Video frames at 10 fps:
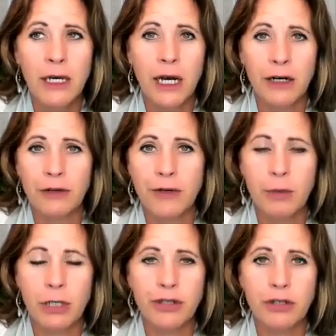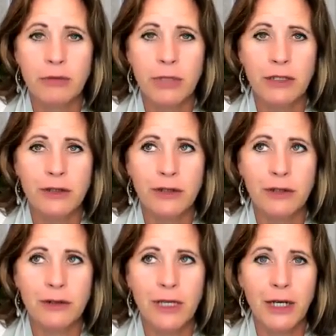higher vibration because
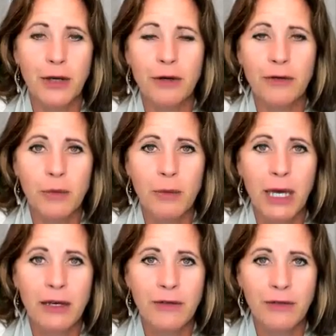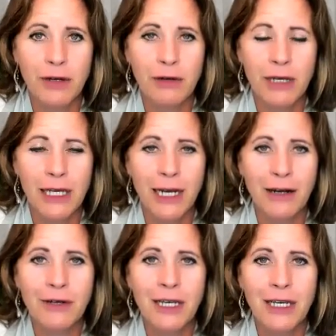you're letting go of your mind figuring it
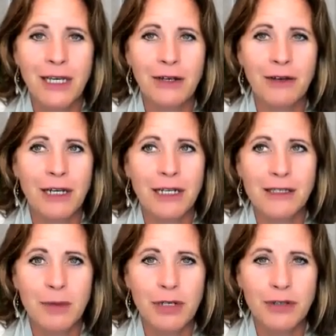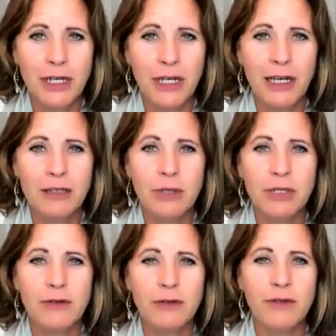out. You're letting some energetic
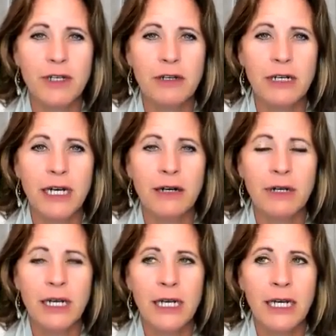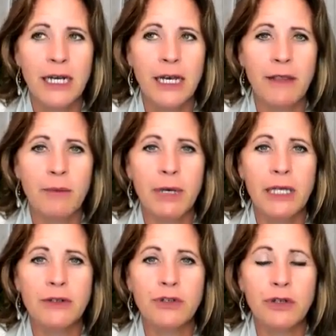aspect of you figure it out. And then
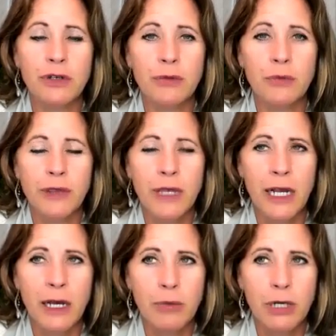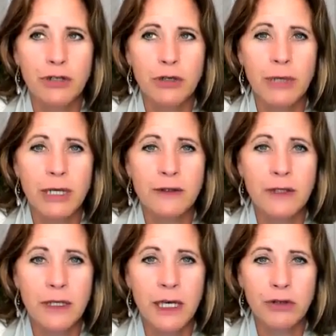balance with that head pressure, balance
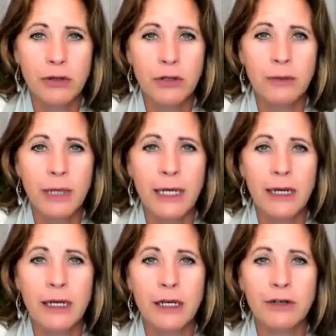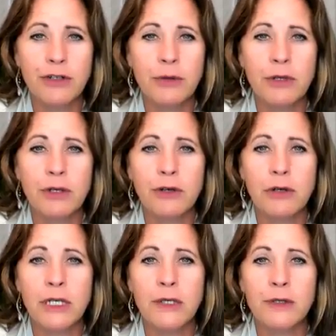the electrical and the magnetic energy within your
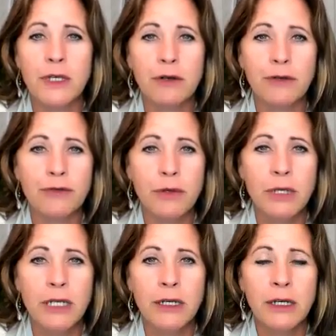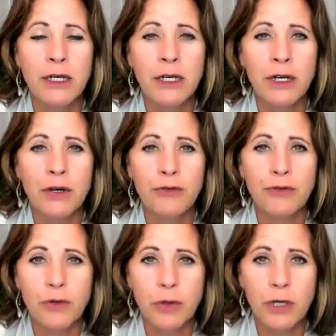craniosacral fluid
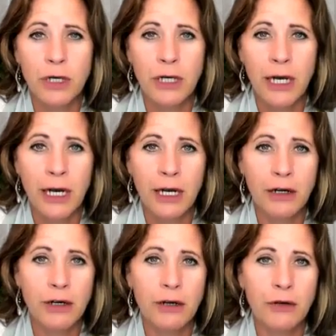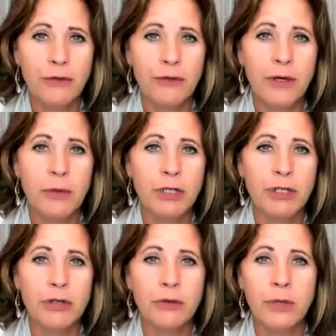for a higher
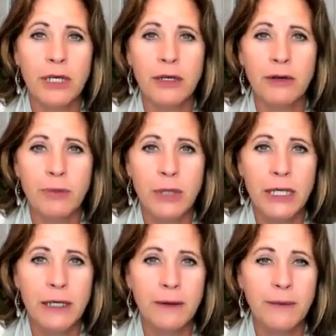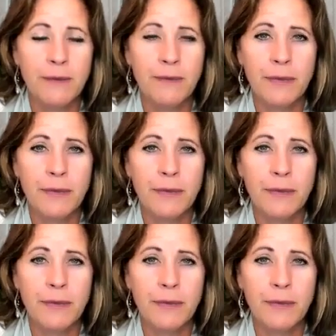vibrational way of being.